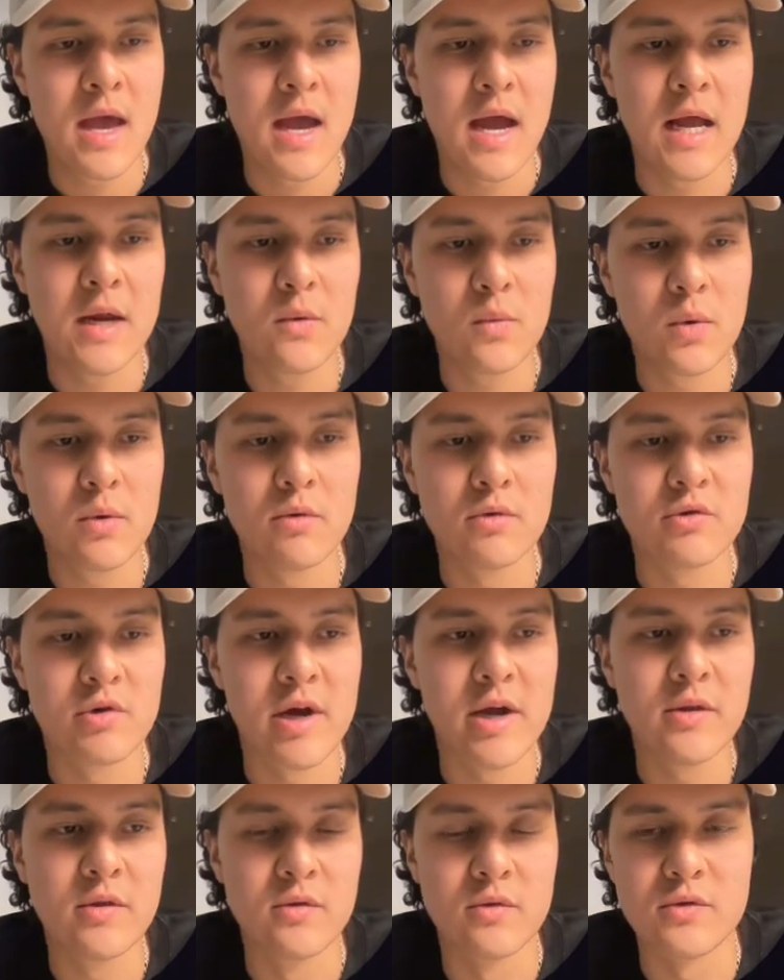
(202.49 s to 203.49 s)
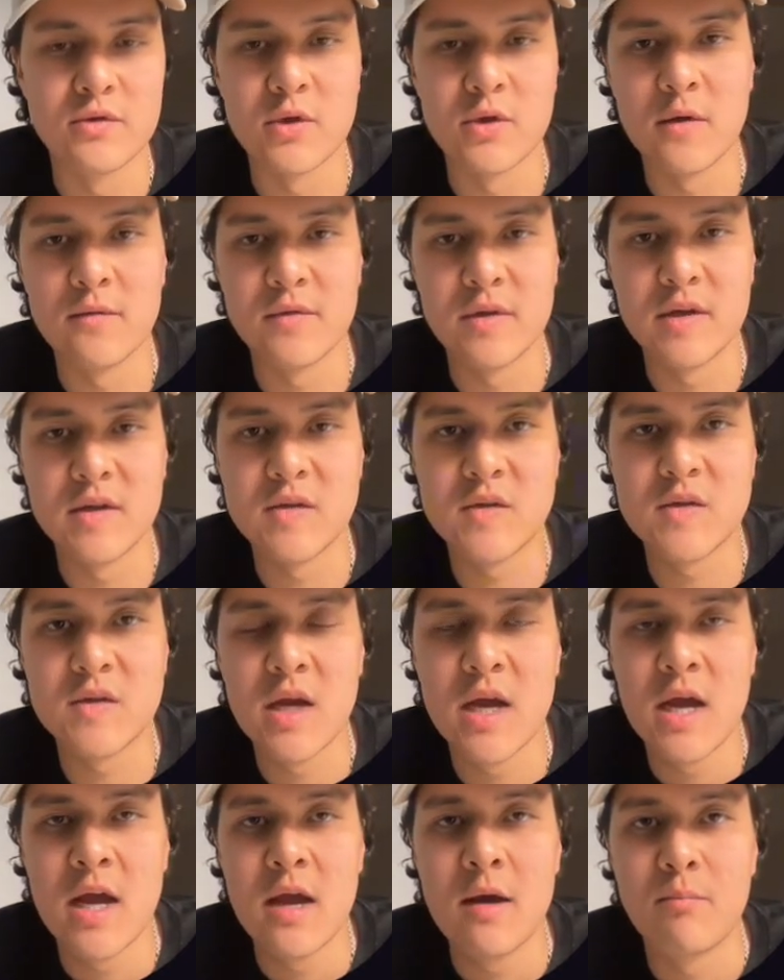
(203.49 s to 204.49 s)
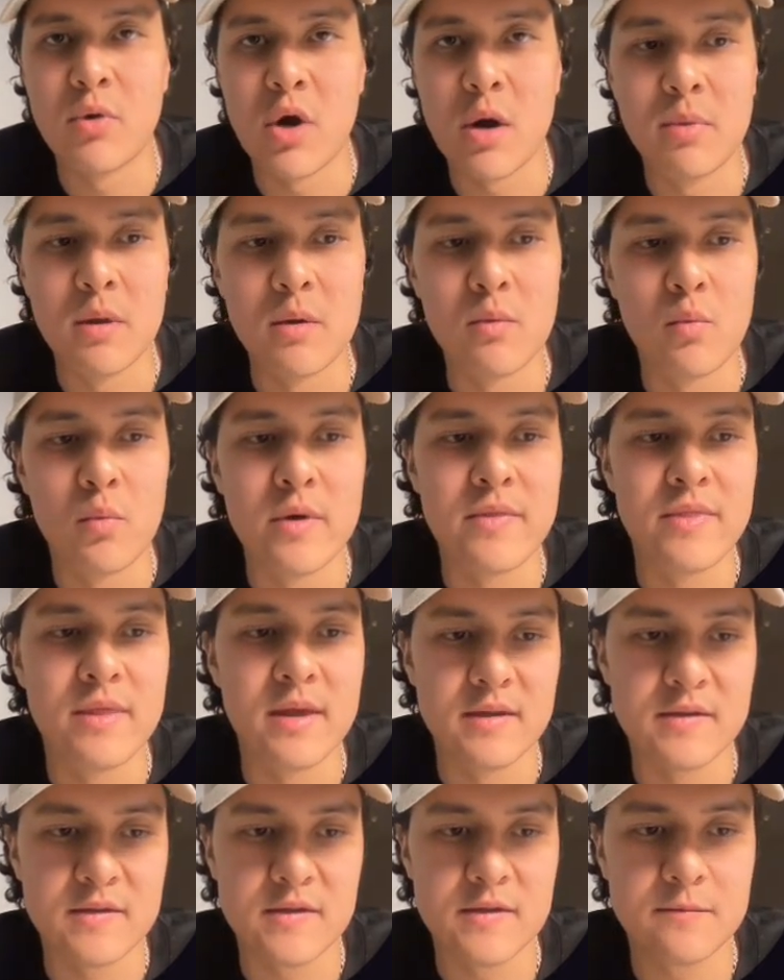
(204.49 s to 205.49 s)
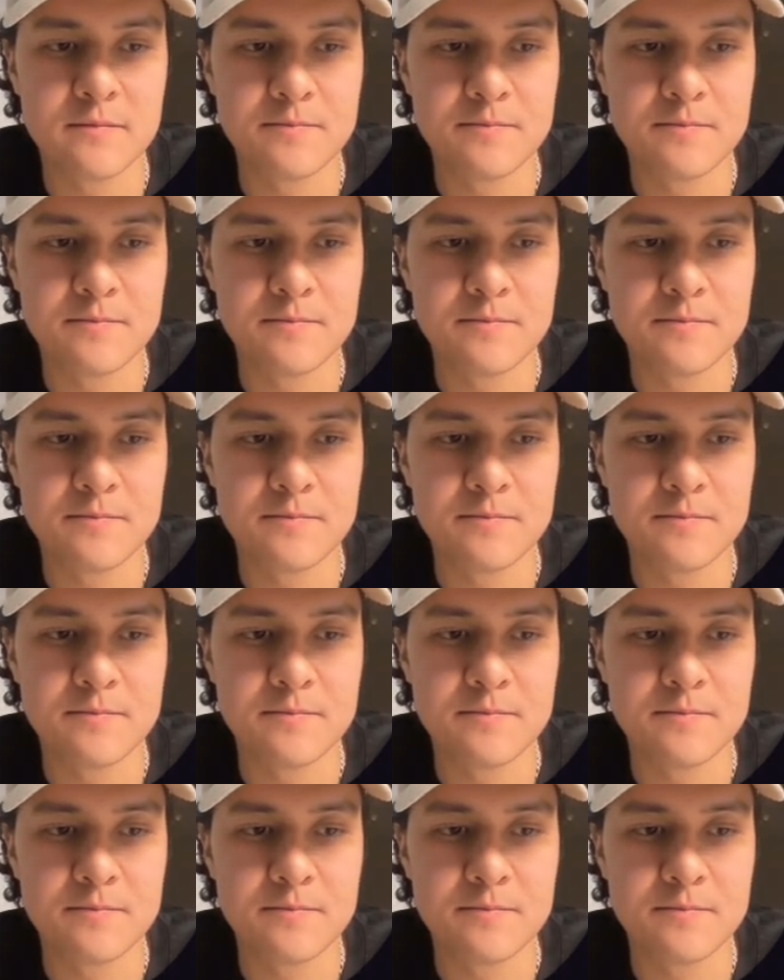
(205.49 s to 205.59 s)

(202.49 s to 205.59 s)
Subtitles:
and we will try to solve this problem with this